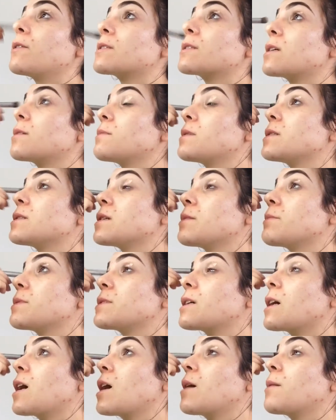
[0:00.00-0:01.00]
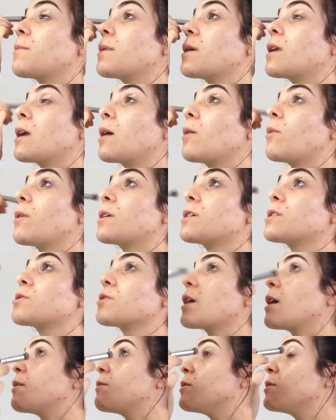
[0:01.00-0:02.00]
it's going to be summertime, and I want to
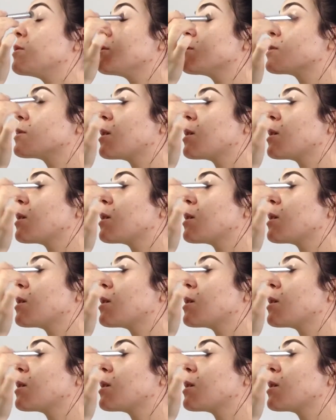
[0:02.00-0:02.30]
travel,